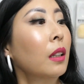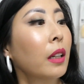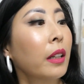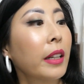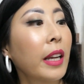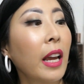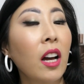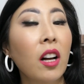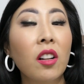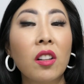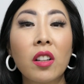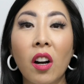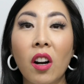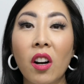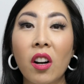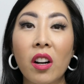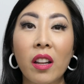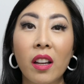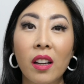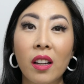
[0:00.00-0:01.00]

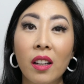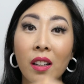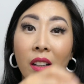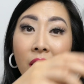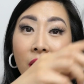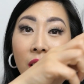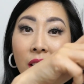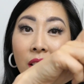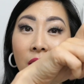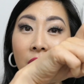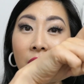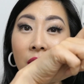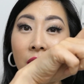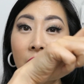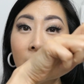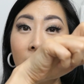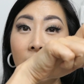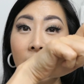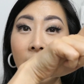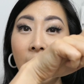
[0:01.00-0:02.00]
CalGuard,
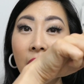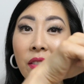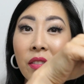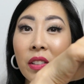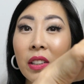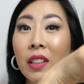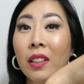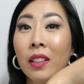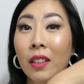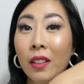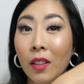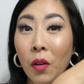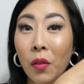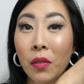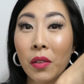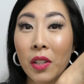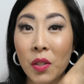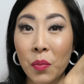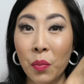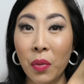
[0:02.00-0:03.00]
I even own
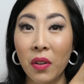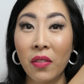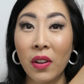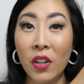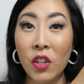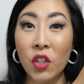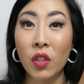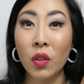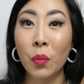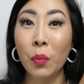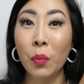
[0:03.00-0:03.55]
this professional